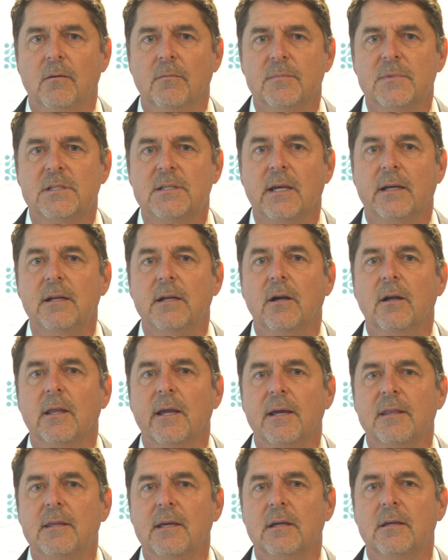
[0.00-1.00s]

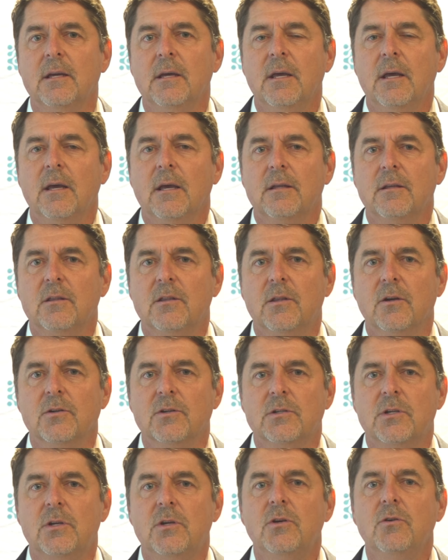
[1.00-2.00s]
Secondarily, I think
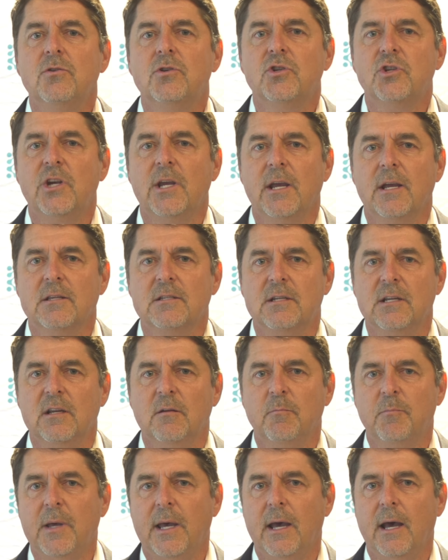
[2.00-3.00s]
there's a huge chance to
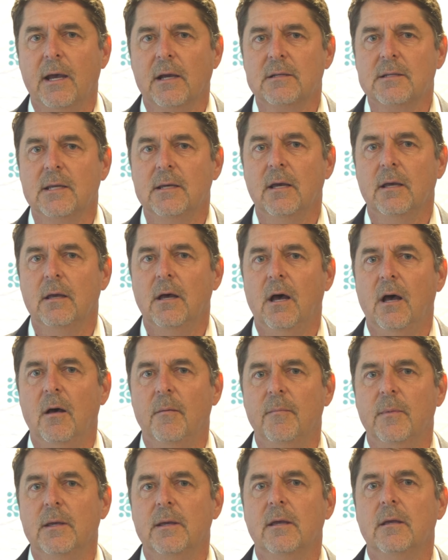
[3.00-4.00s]
impact
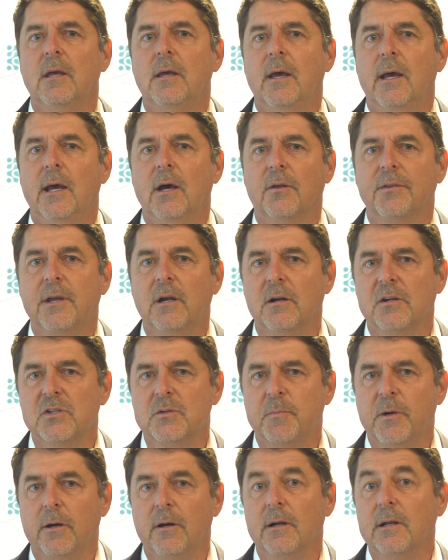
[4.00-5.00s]
healthcare
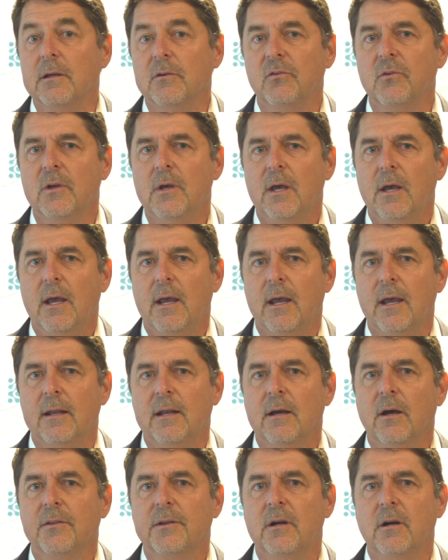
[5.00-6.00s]
disparities.
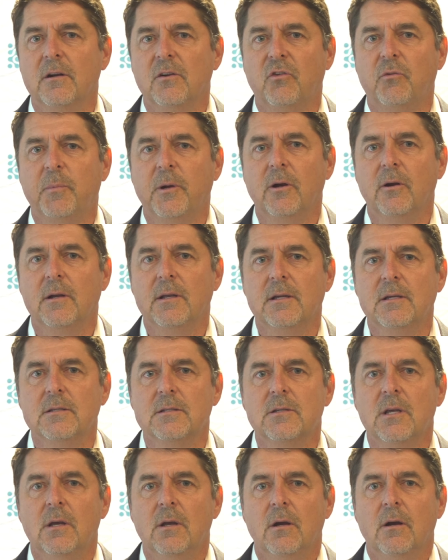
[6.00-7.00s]
And healthcare
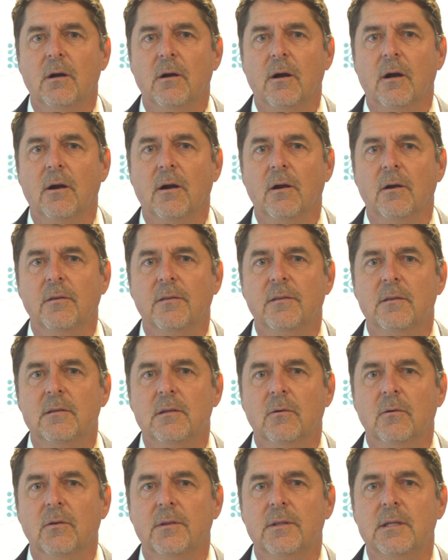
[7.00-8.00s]
disparities are
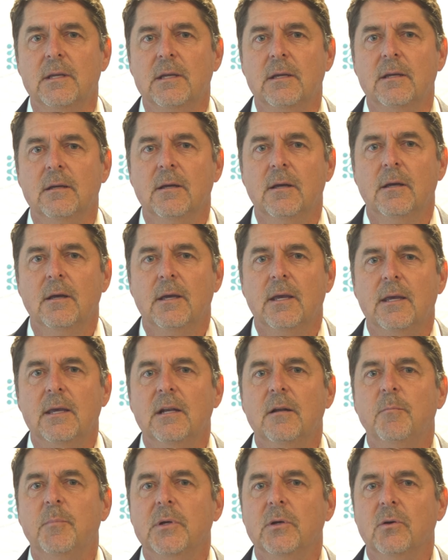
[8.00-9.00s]
the
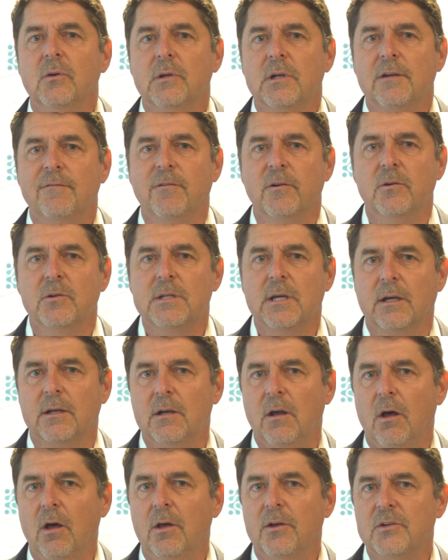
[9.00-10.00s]
inability for new
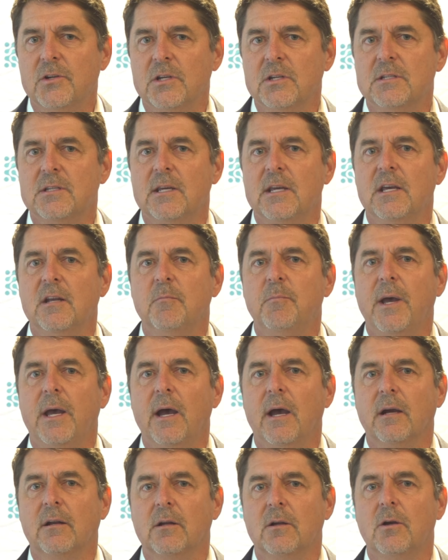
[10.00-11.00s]
technologies to
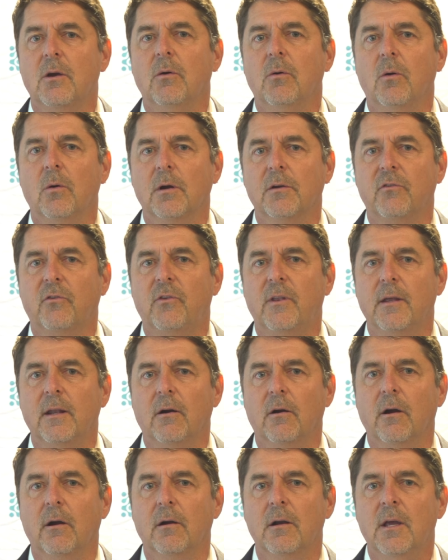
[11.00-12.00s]
impact cohorts that
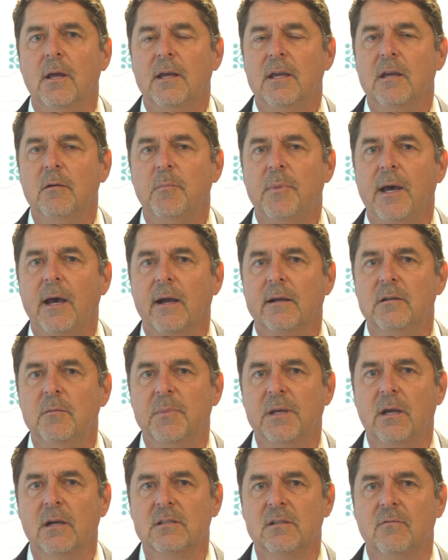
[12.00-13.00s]
are impacted
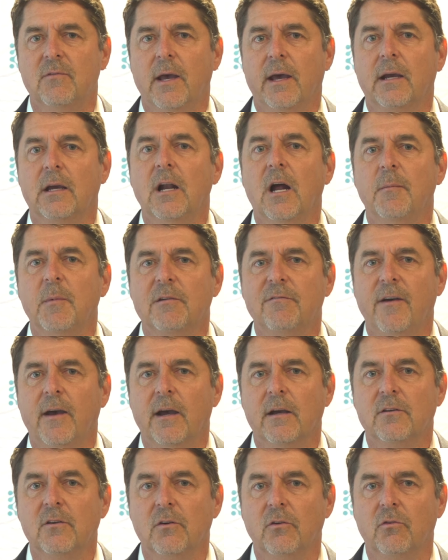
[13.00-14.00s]
because of economic
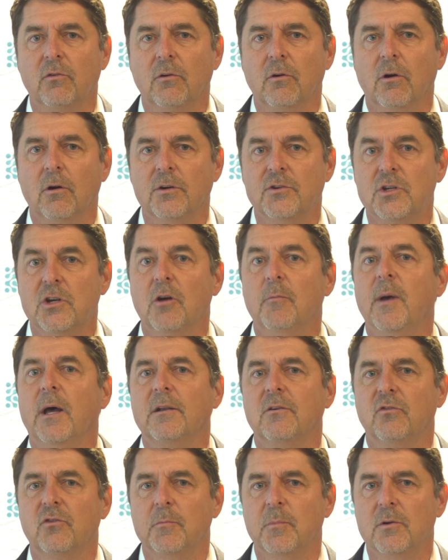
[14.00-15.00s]
factors or
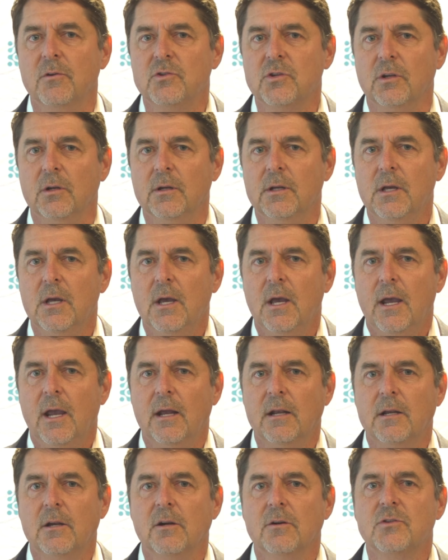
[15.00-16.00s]
geo-maldistribution.
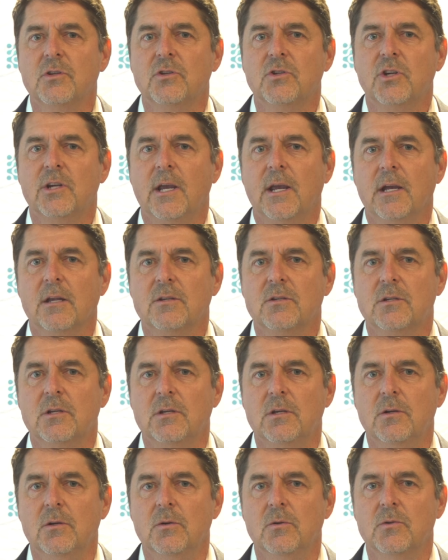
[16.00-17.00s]
And here's a chance to
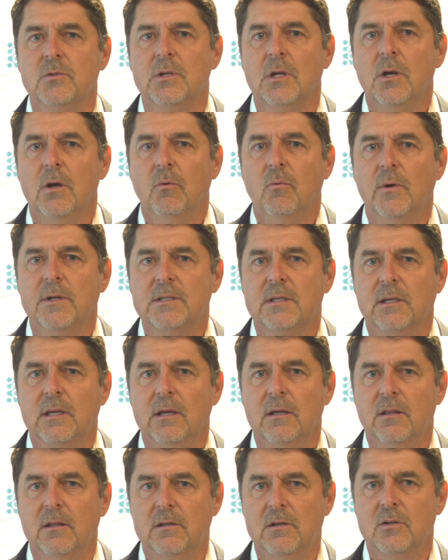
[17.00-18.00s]
use, once
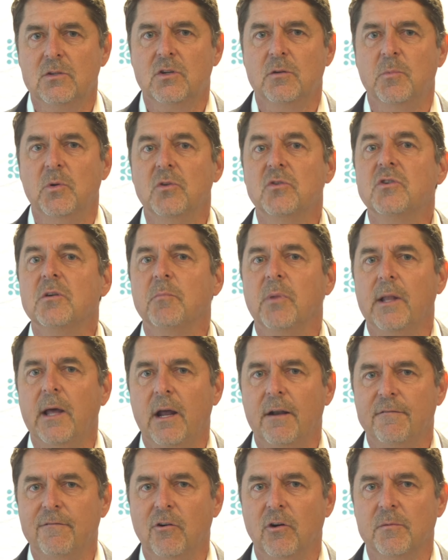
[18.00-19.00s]
again, the distribution
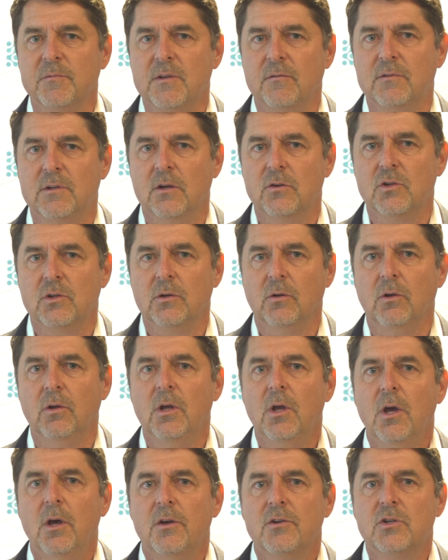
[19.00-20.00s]
platforms of
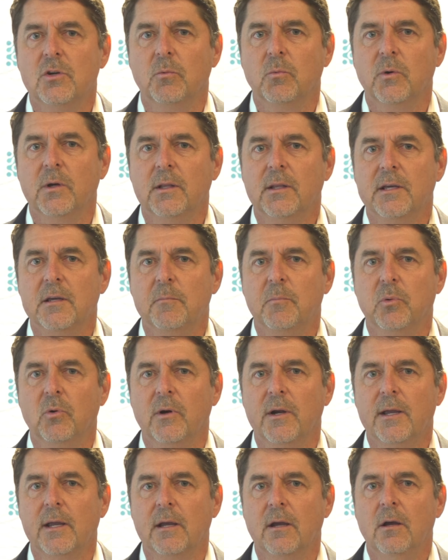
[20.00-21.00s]
digital to really
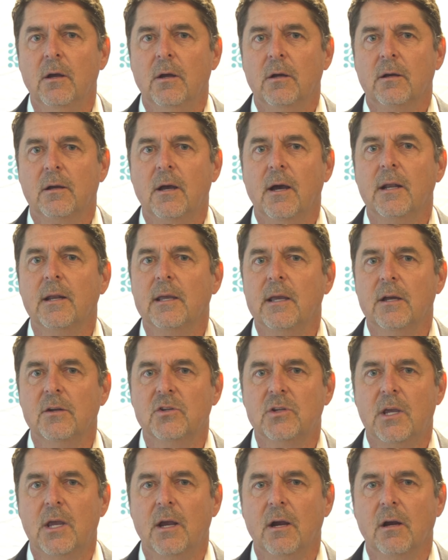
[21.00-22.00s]
bring cutting
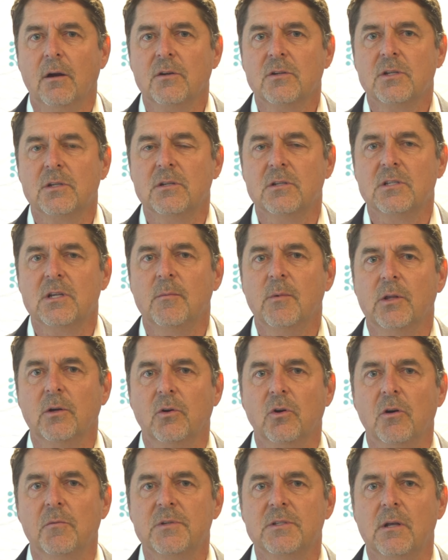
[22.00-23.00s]
edge cares to some of the
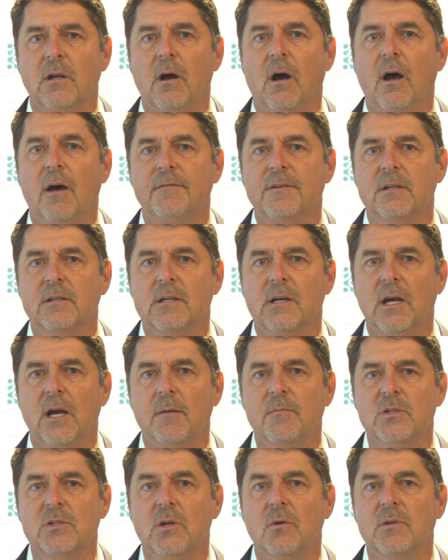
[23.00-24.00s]
groups that
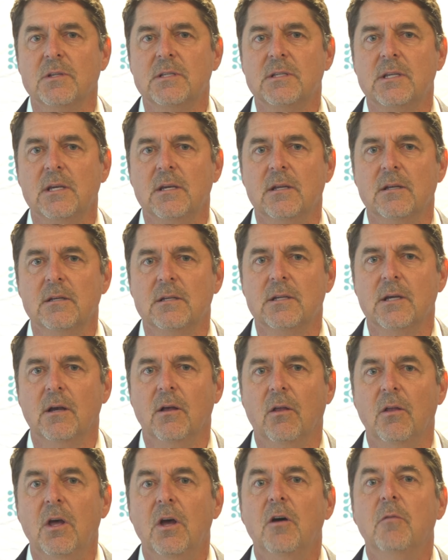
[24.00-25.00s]
oftentimes don't see it
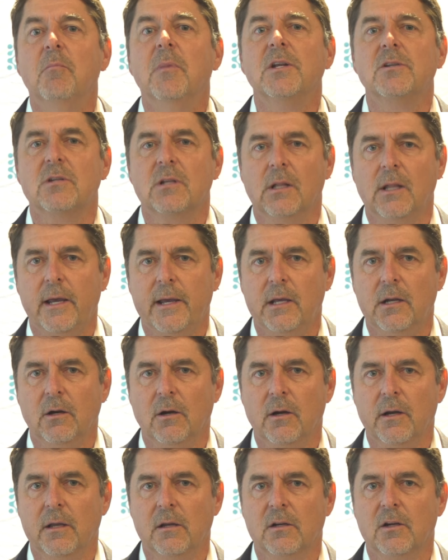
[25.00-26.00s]
until much
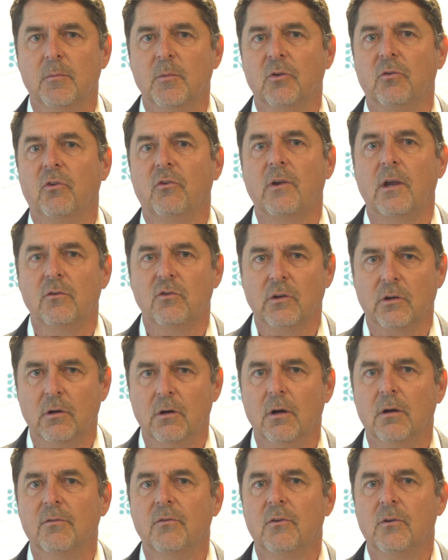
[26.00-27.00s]
later in commercialization
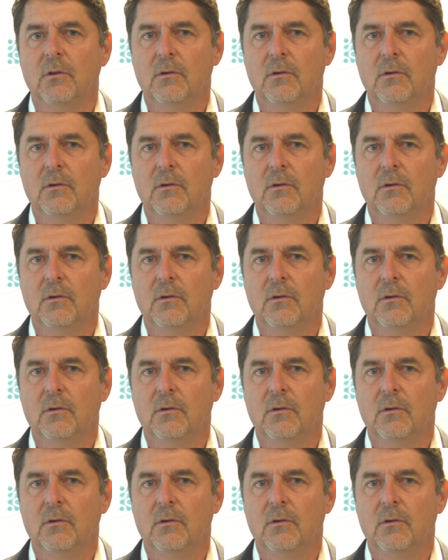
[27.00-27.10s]
curves.